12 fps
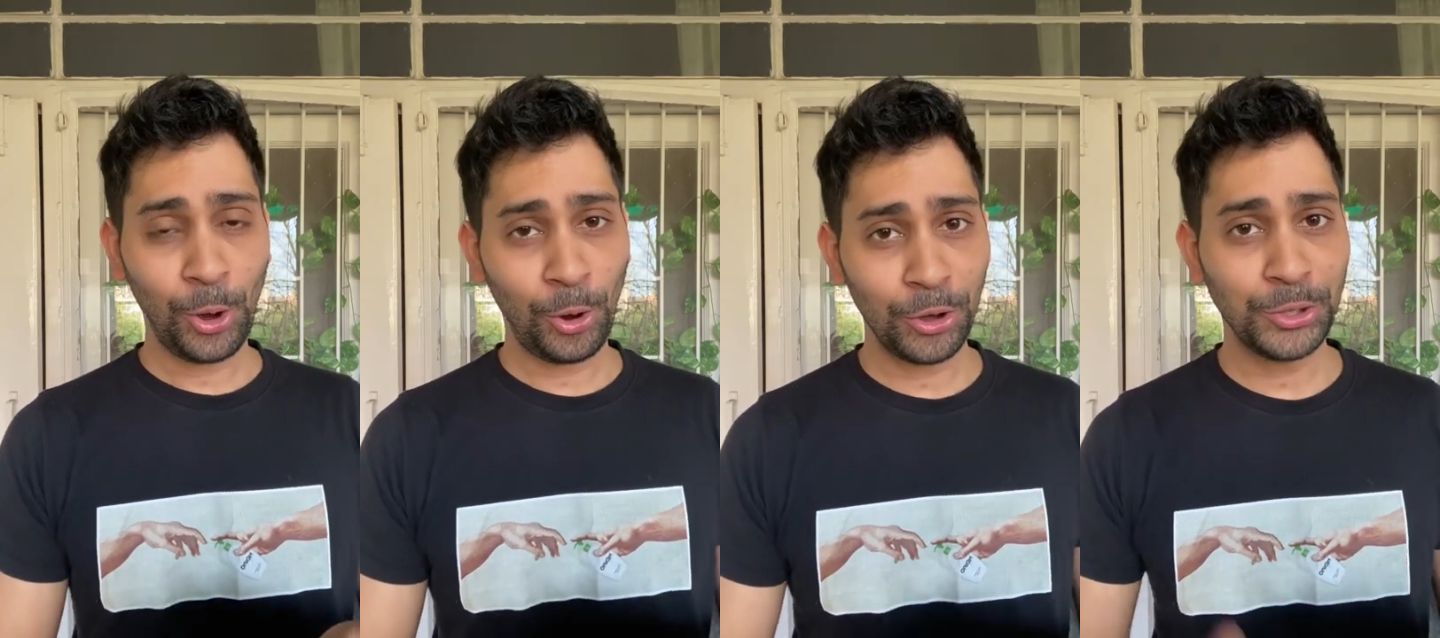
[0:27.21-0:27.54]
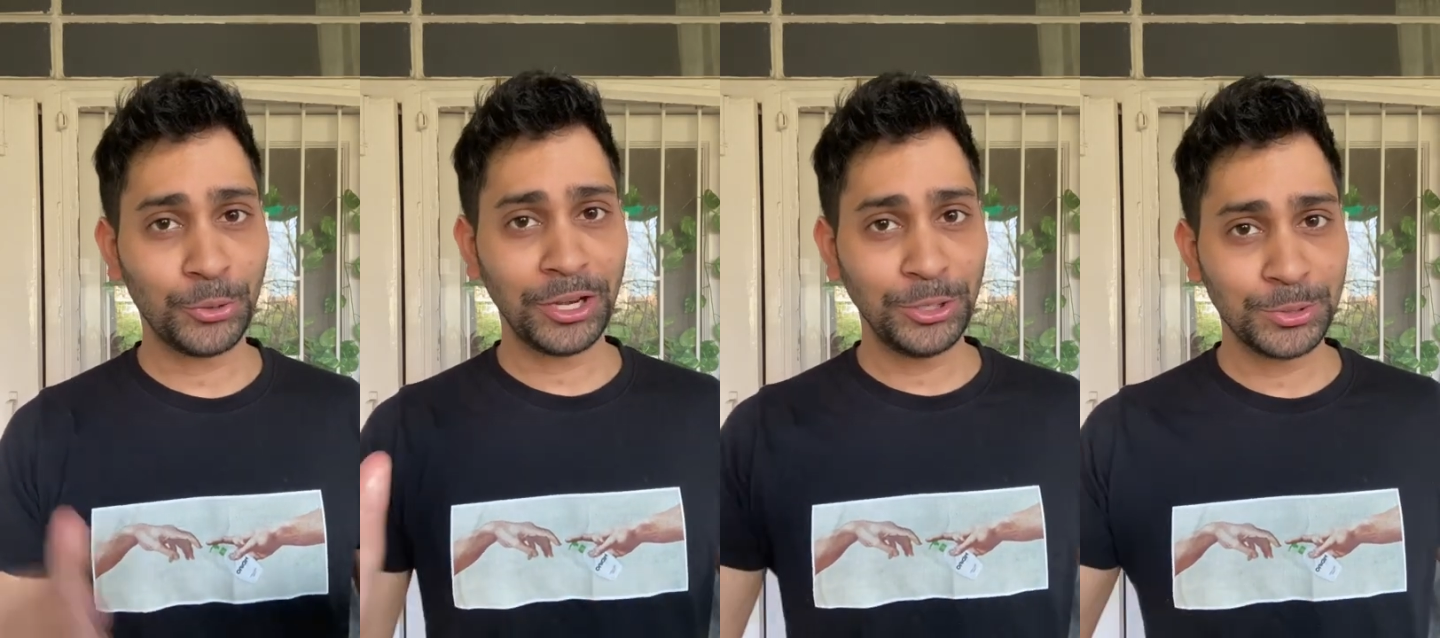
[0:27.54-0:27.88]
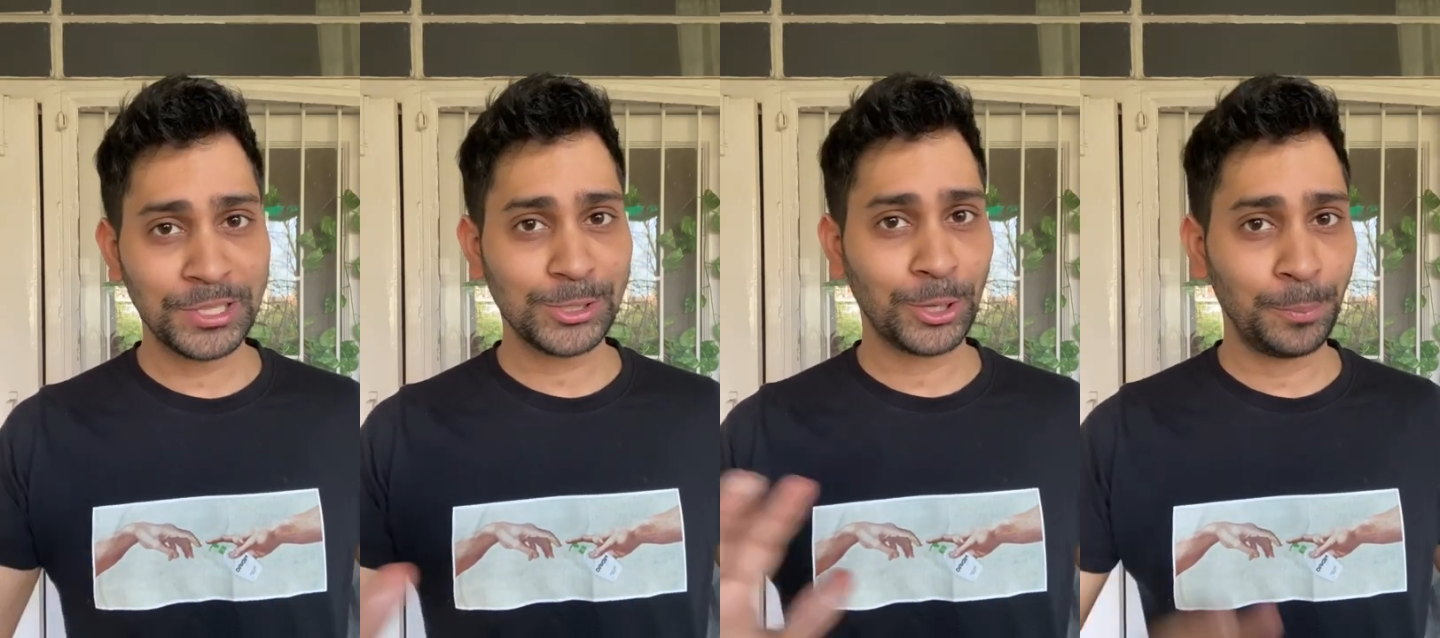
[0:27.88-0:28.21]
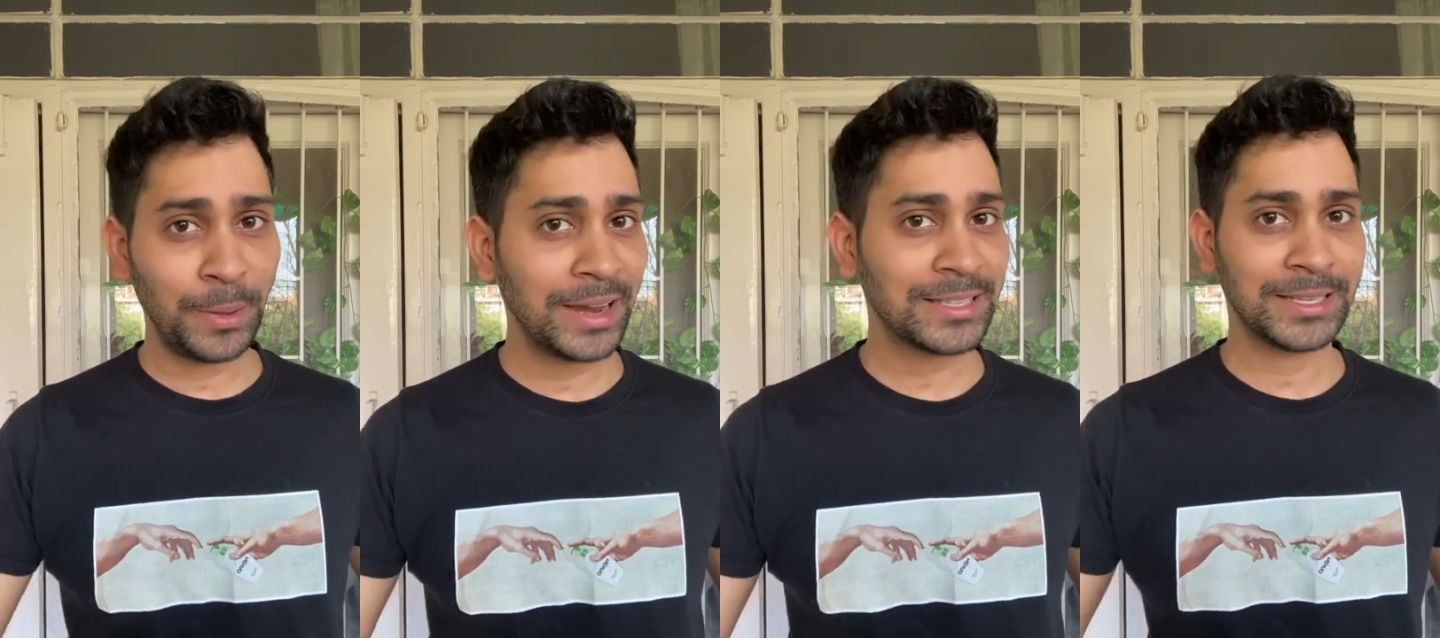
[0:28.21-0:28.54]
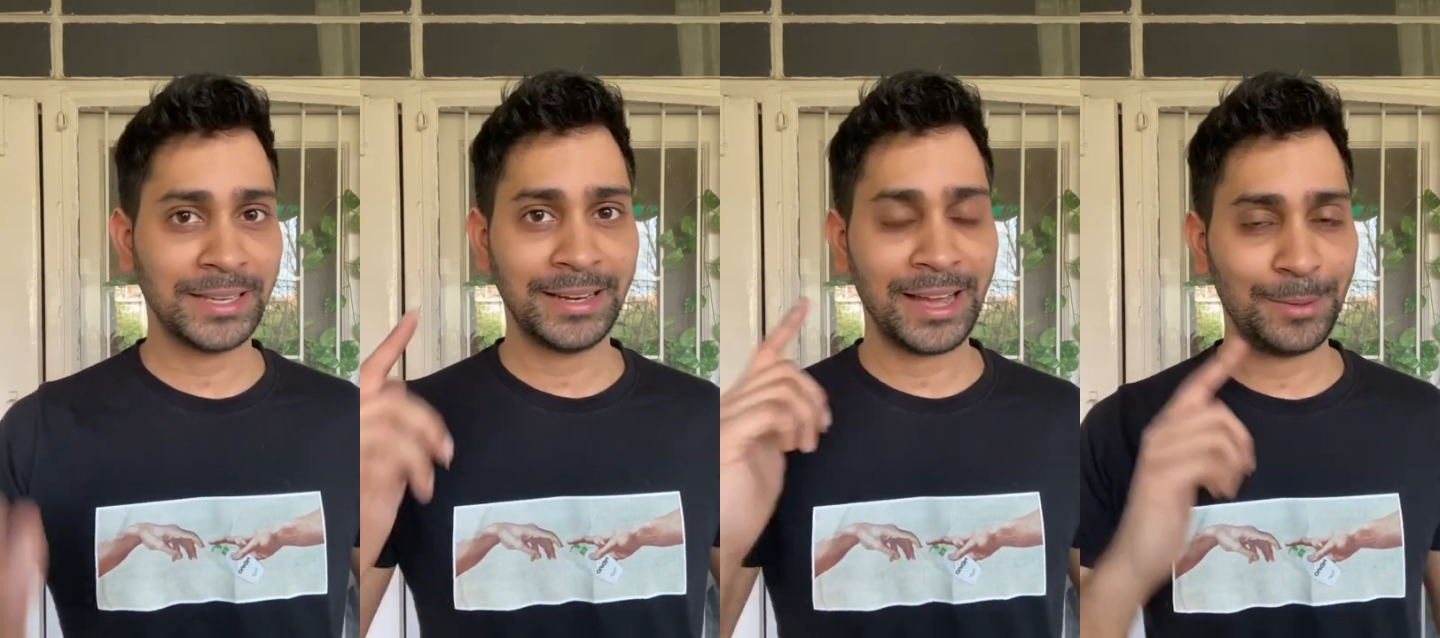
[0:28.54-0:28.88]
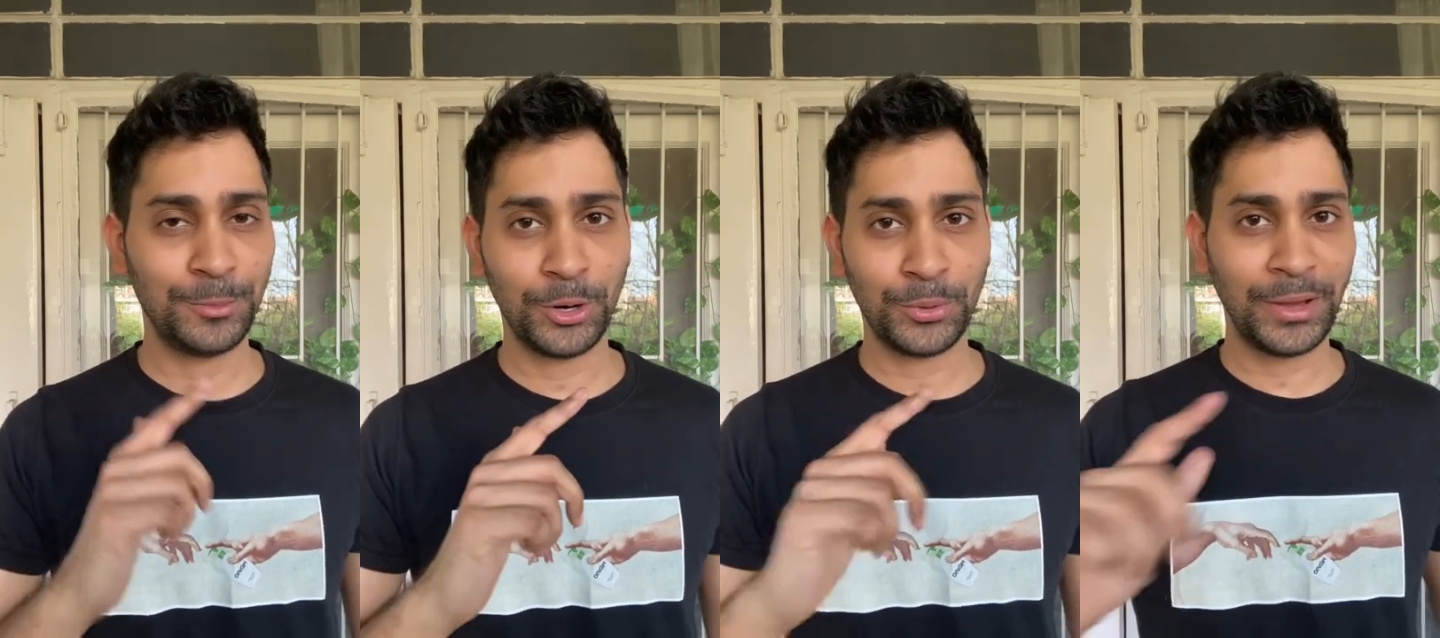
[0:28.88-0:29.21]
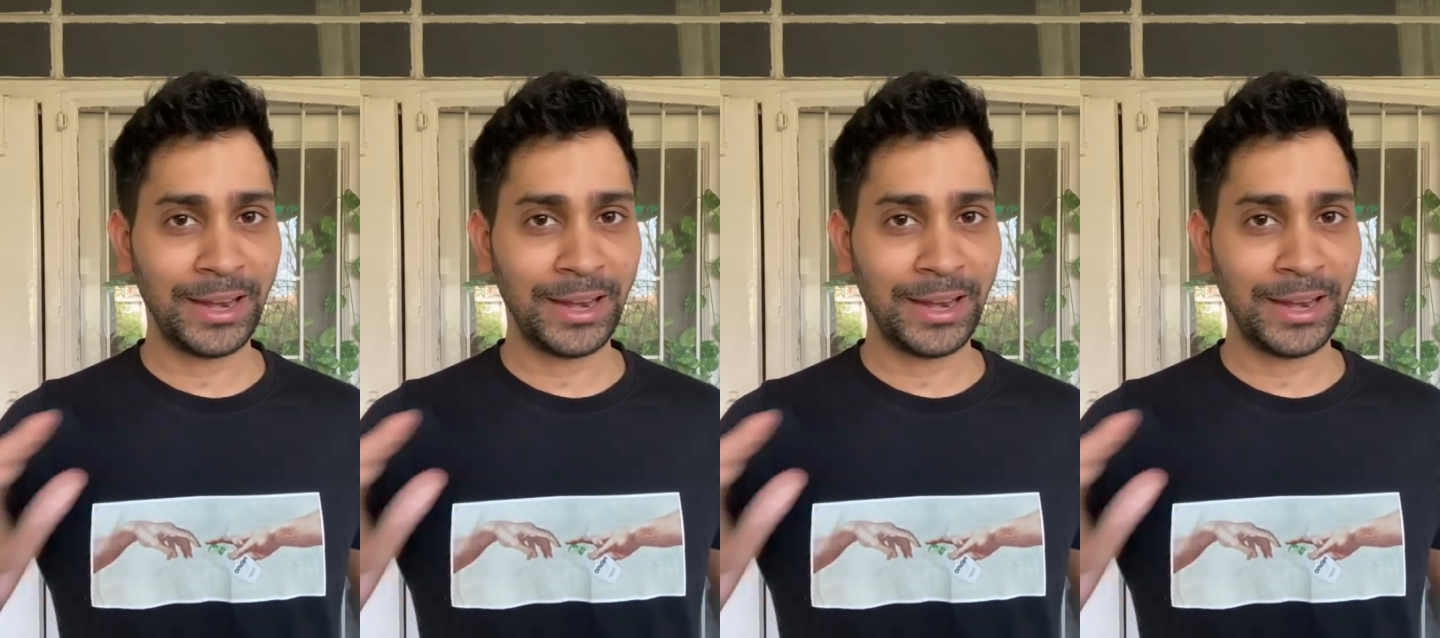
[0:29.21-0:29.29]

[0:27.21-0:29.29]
Or you can use this on bare skin. I'm not